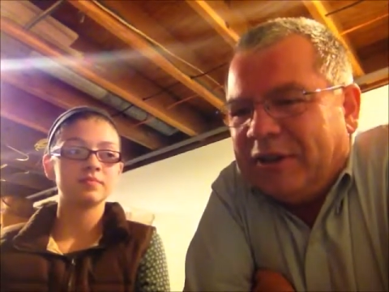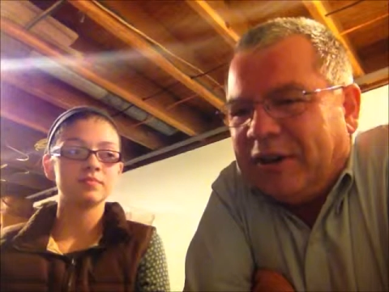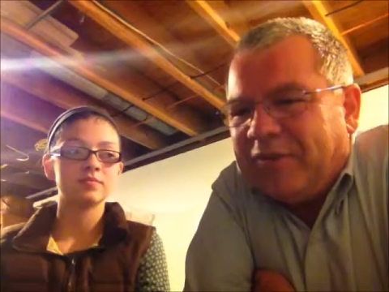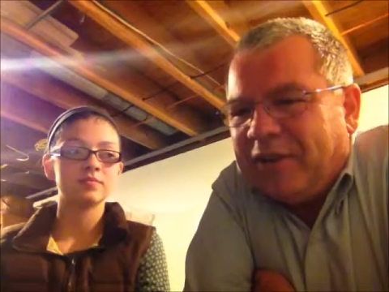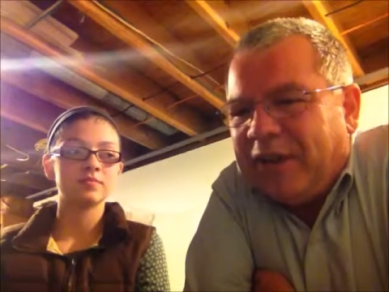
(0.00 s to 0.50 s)

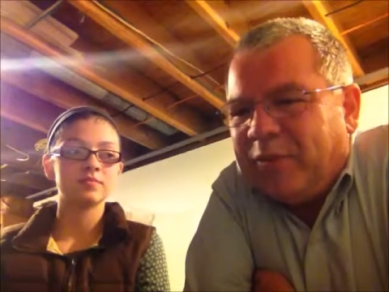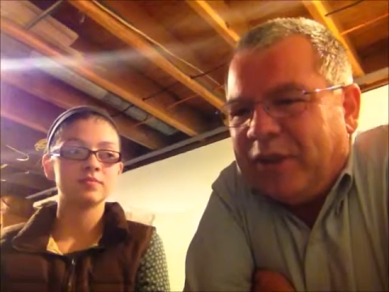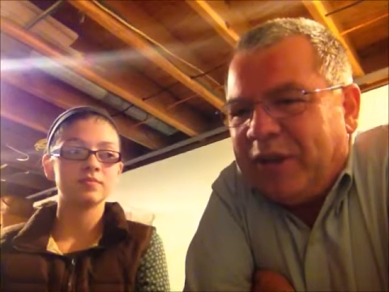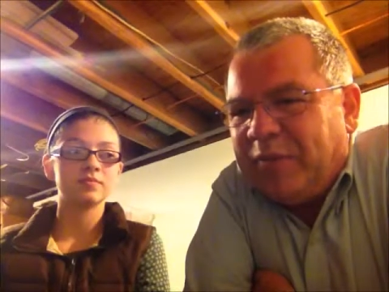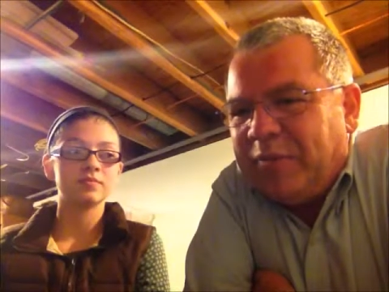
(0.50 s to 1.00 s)
Speaker 1: our
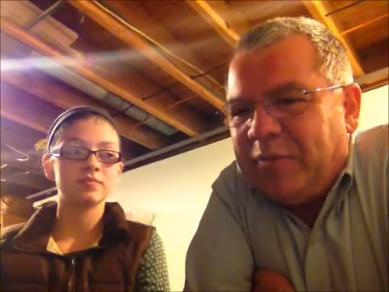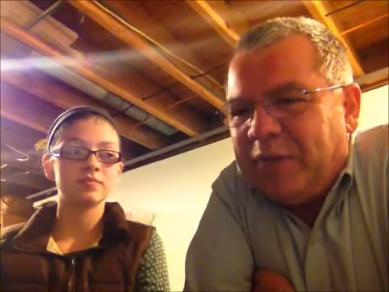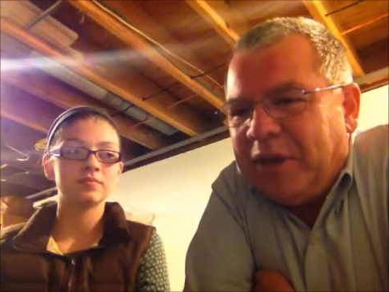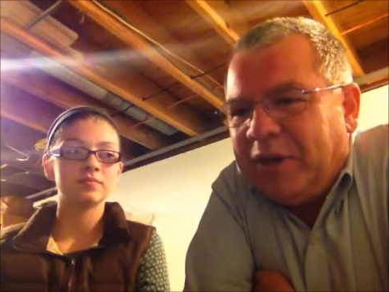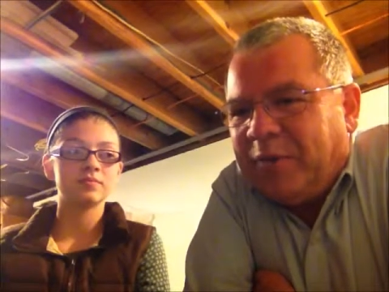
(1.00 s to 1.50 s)
family
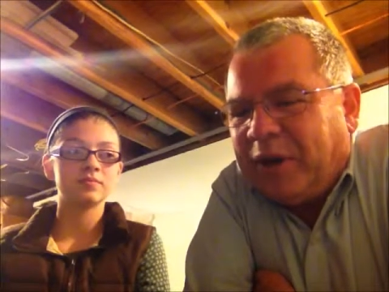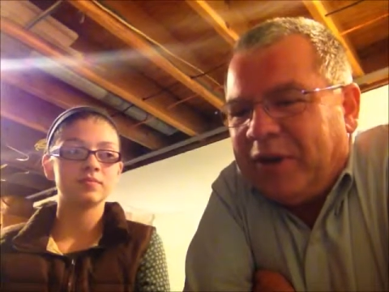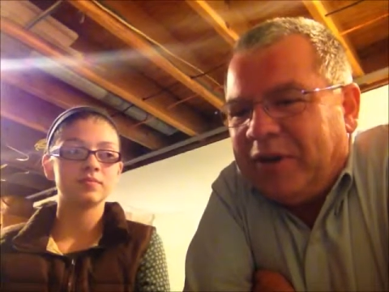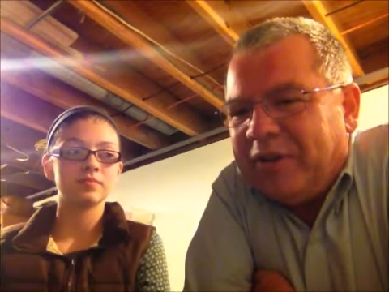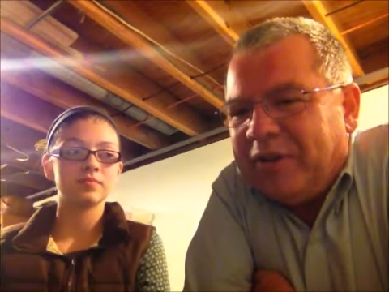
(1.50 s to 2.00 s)
being a
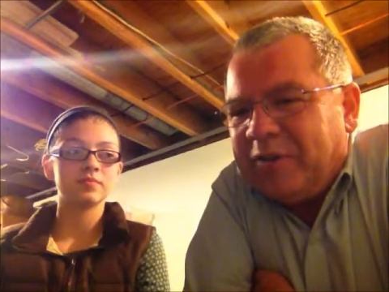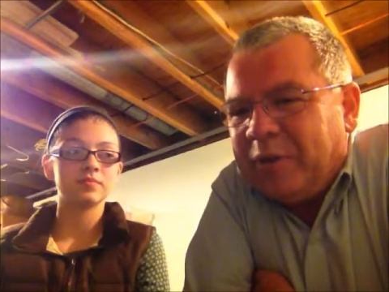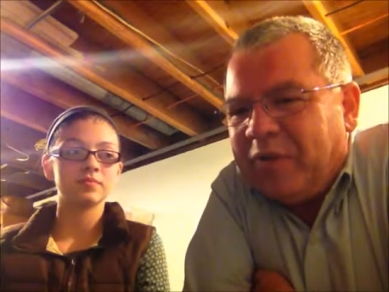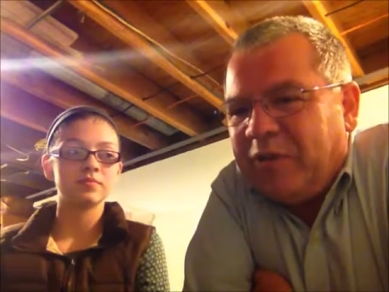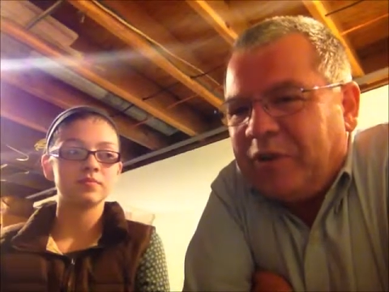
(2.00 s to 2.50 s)
part of the
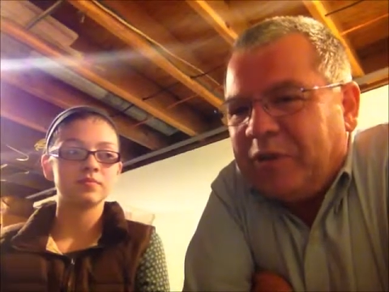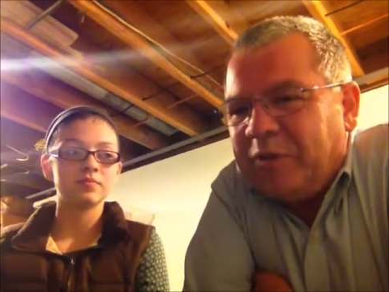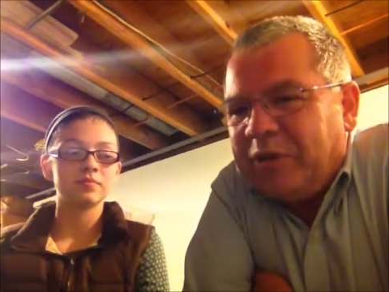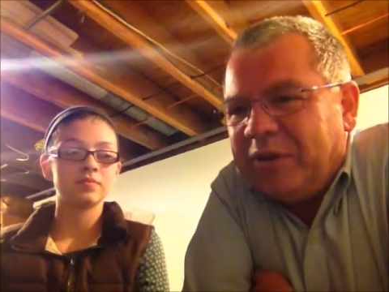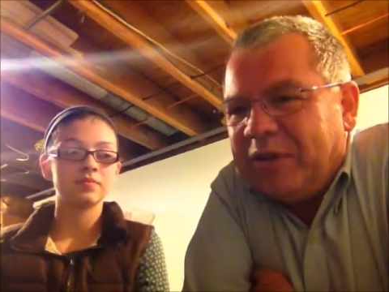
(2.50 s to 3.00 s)
Smithville
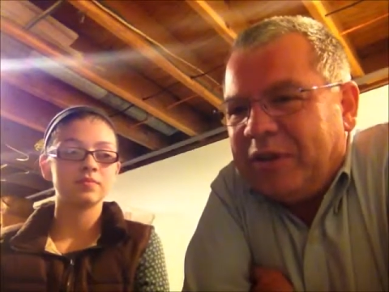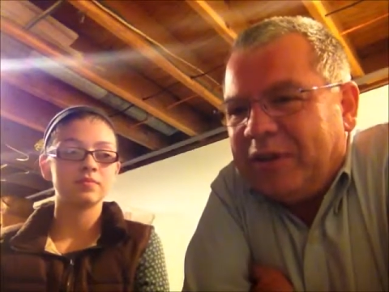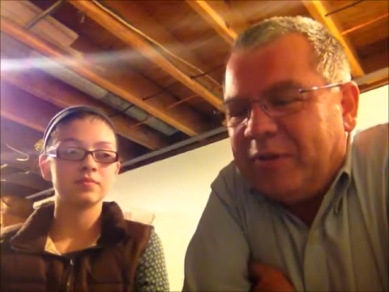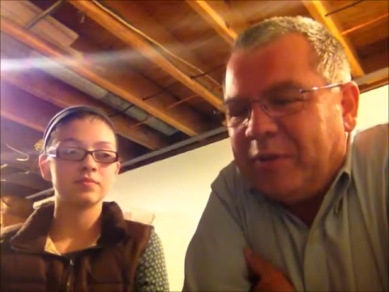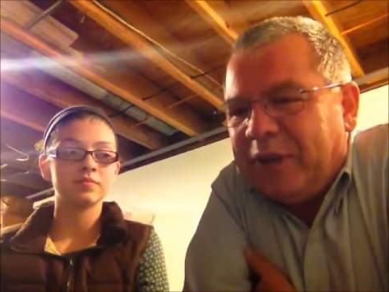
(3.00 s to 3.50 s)
community
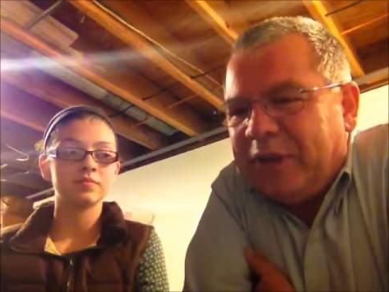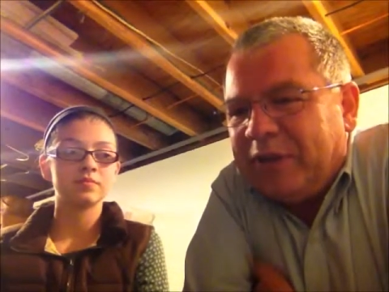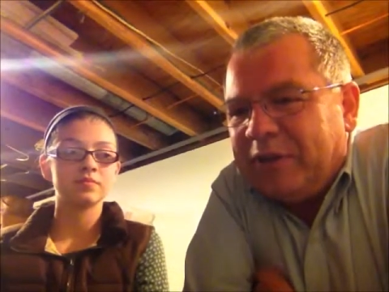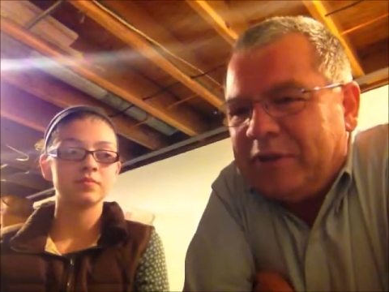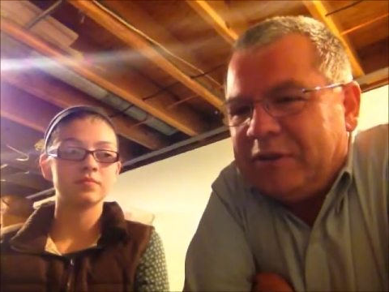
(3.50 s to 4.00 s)
and
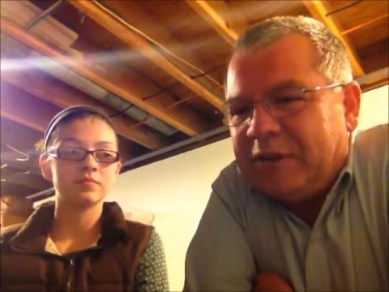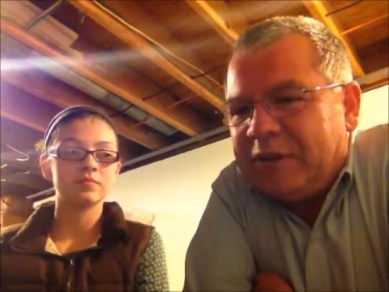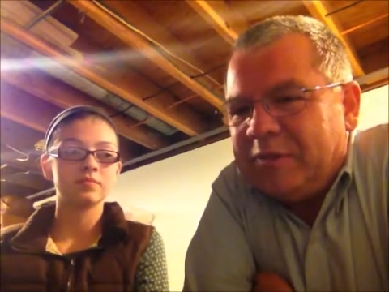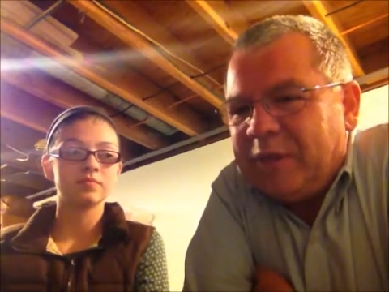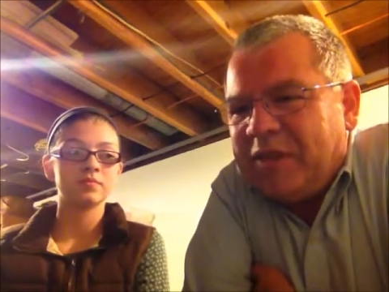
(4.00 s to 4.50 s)
being
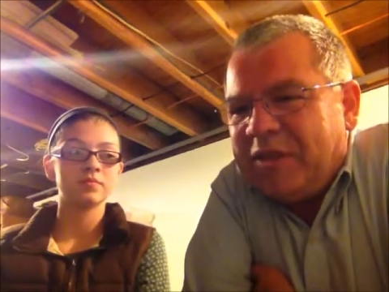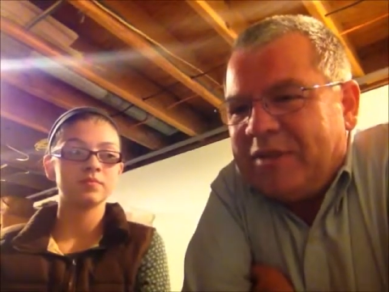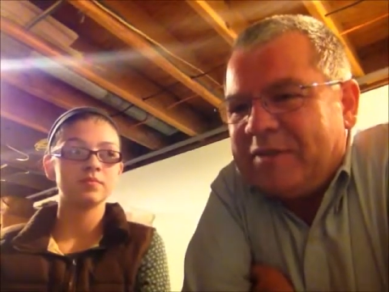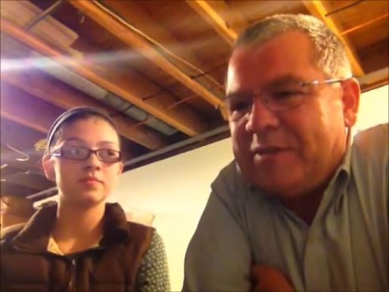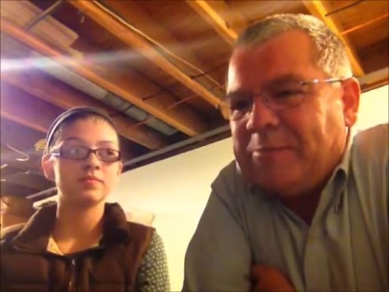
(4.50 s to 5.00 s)

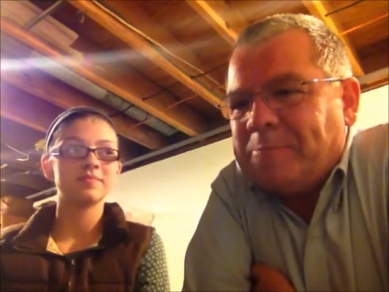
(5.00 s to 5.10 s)
Smithies.